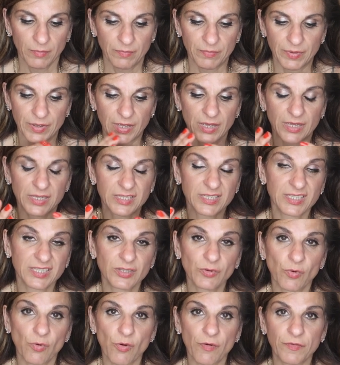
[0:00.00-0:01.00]
but it's
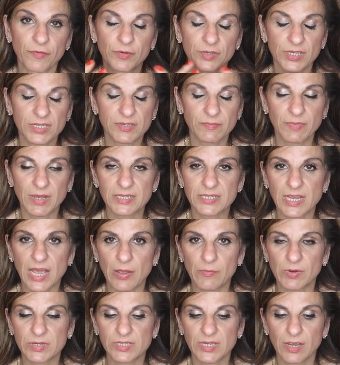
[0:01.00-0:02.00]
still awful. It doesn't matter how
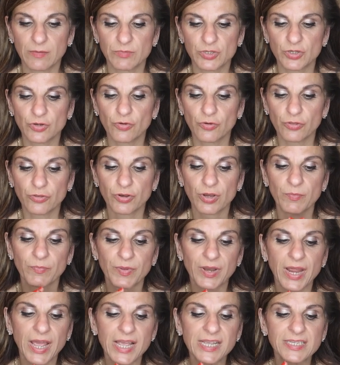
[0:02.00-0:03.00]
many times you go through it,
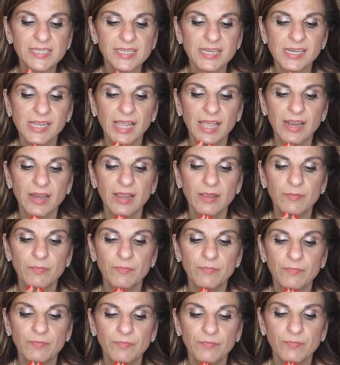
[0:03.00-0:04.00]
but it is scary
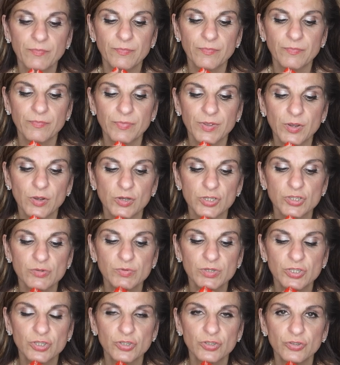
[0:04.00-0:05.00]
because
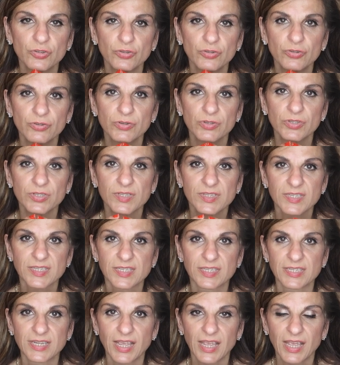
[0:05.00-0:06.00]
we do
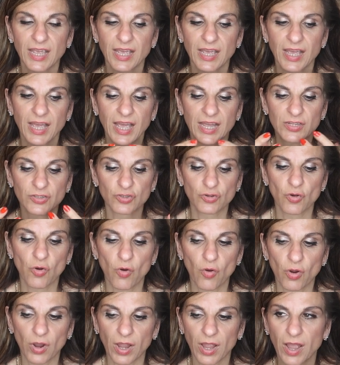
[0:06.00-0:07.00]
sit and
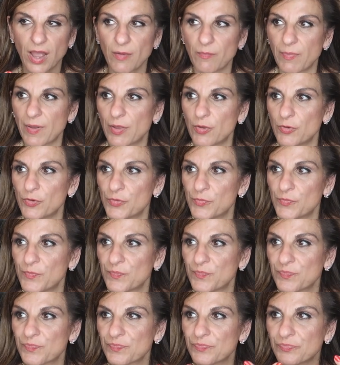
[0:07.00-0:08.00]
talk about
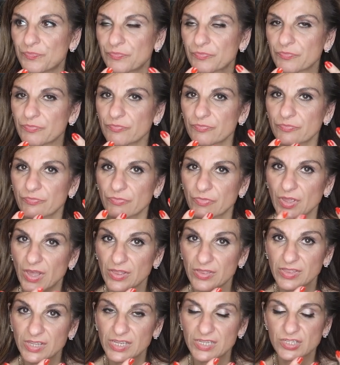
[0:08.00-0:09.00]

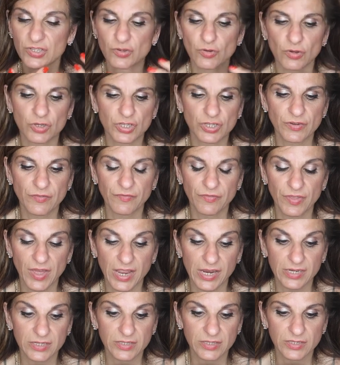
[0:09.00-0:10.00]
these sorts of
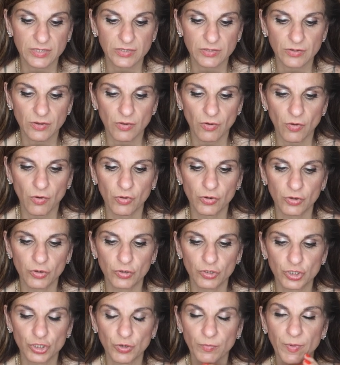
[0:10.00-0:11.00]
things on
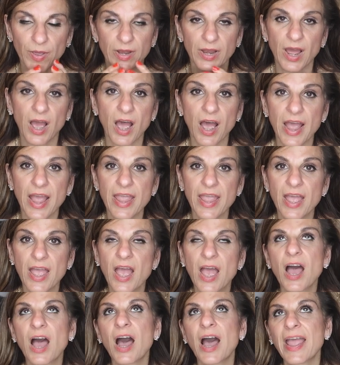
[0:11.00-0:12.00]
YouTube. And I
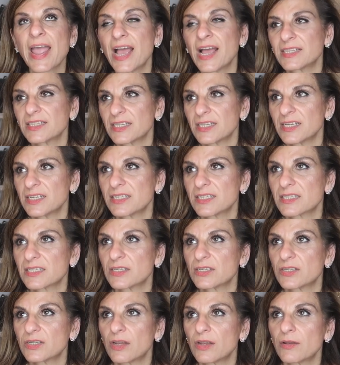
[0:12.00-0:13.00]
had an
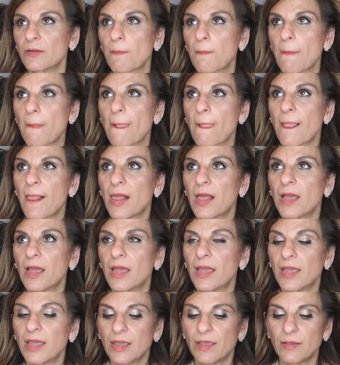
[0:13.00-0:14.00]
incident
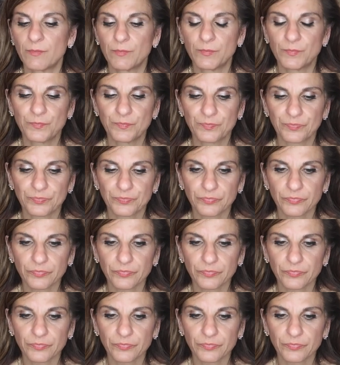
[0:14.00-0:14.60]
when